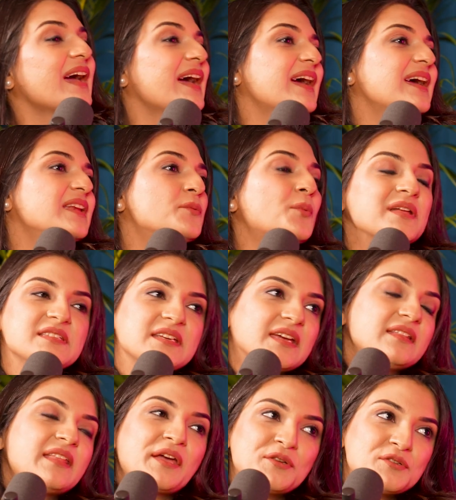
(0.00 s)
And once
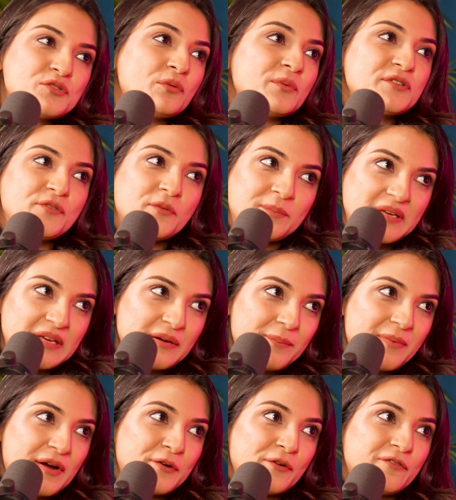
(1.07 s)
again, thank you so much for being
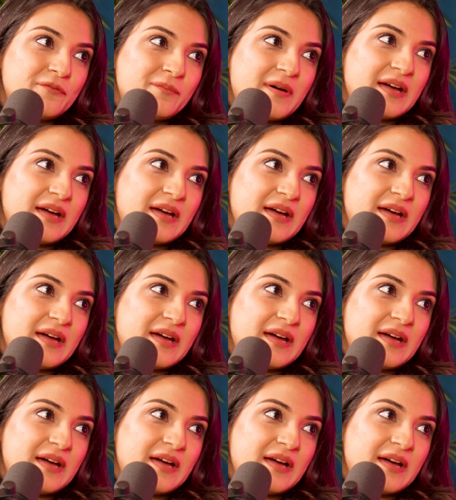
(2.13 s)
a part of